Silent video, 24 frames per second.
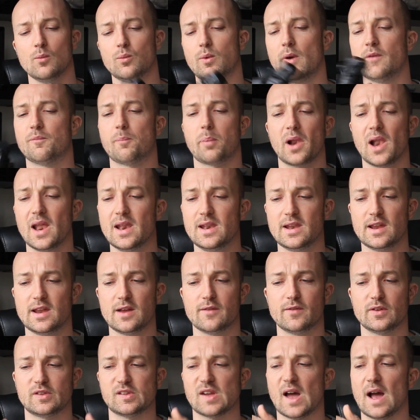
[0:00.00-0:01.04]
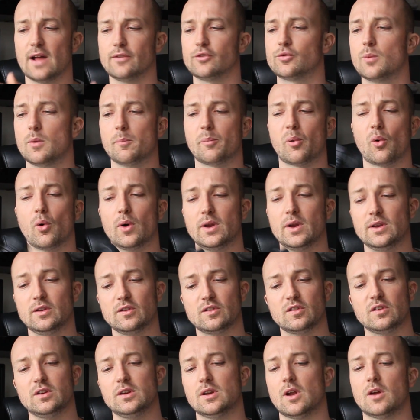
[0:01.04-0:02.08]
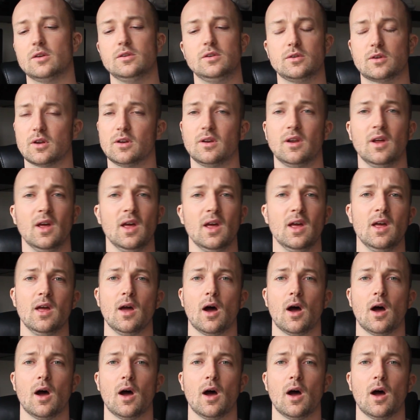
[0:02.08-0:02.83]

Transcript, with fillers: with plenty of attachment points you know you can